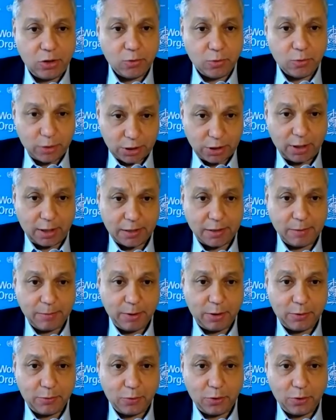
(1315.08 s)
were talking
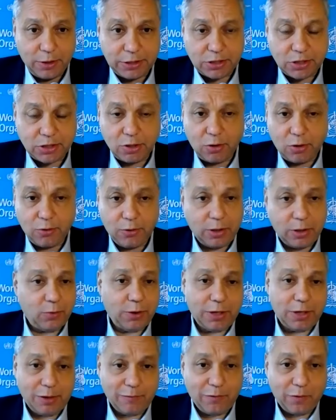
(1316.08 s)
about, Roy. So it
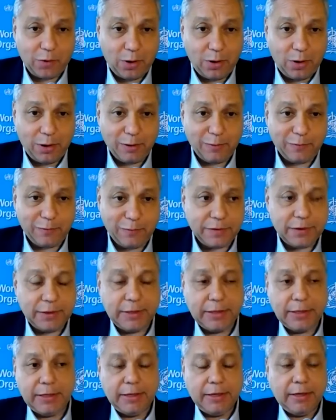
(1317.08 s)
would involve
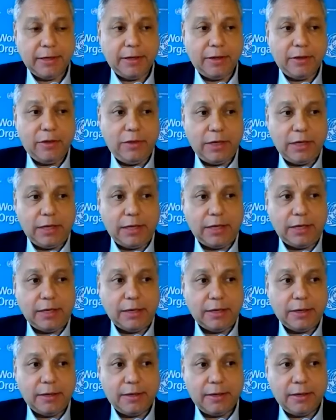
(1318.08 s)

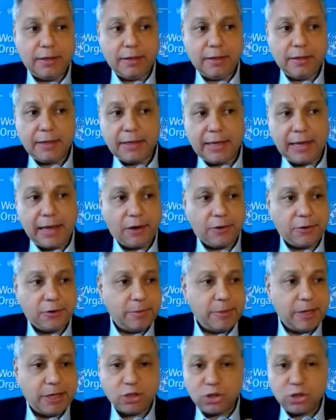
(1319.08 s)
the
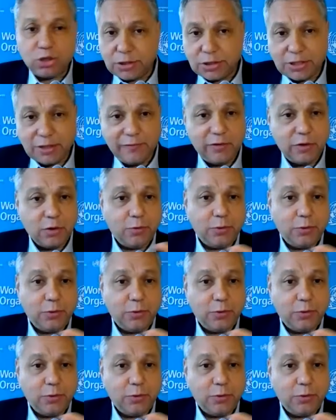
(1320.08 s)
countermeasures, if you